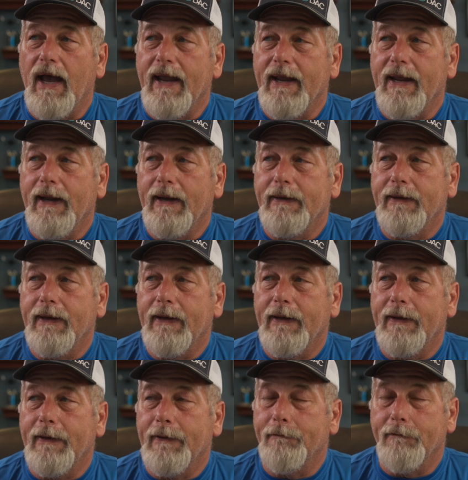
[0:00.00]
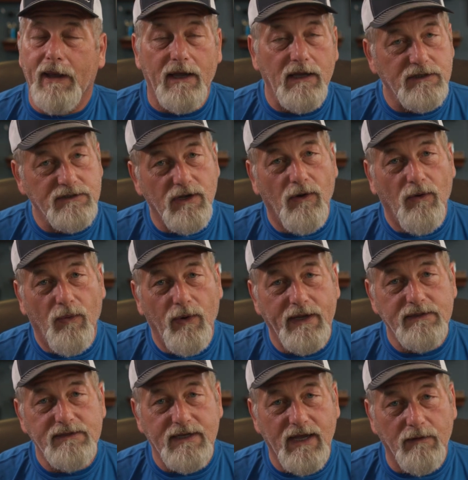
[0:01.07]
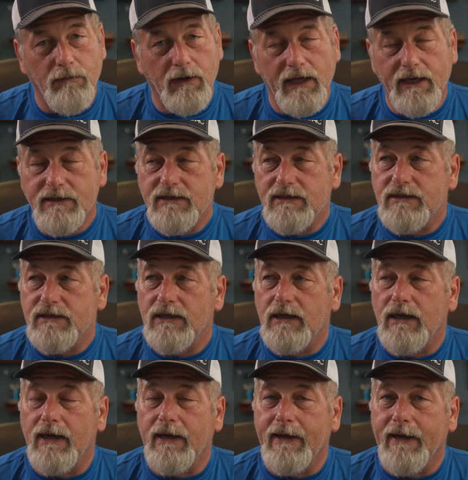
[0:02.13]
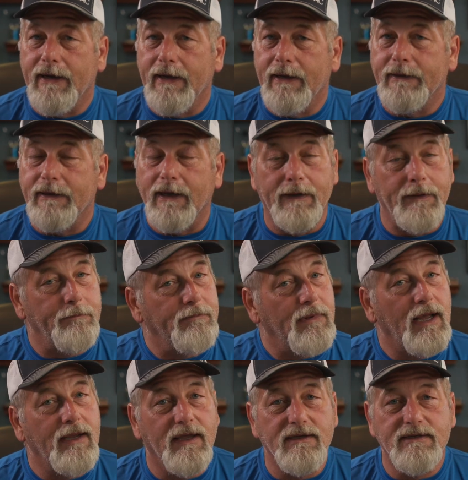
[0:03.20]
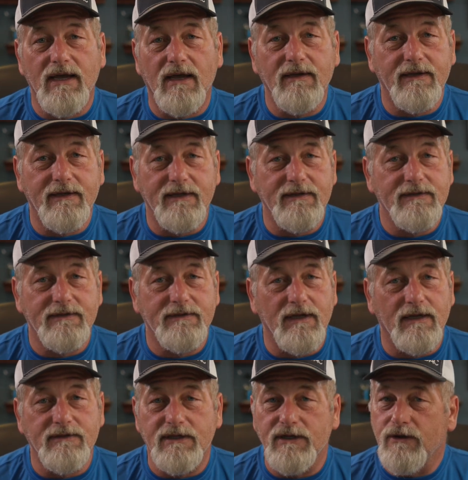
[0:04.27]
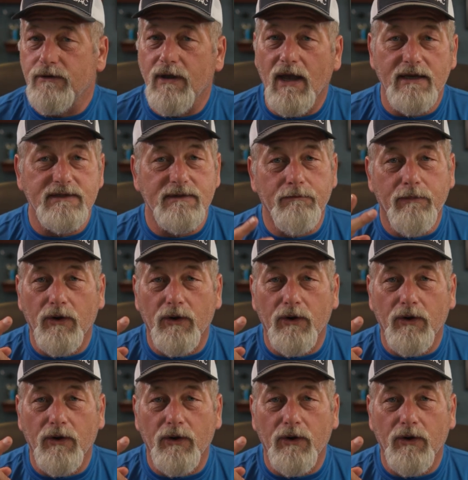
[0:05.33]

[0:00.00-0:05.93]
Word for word: And um, as always, God bless. And um, I guess I guess I'll see you guys in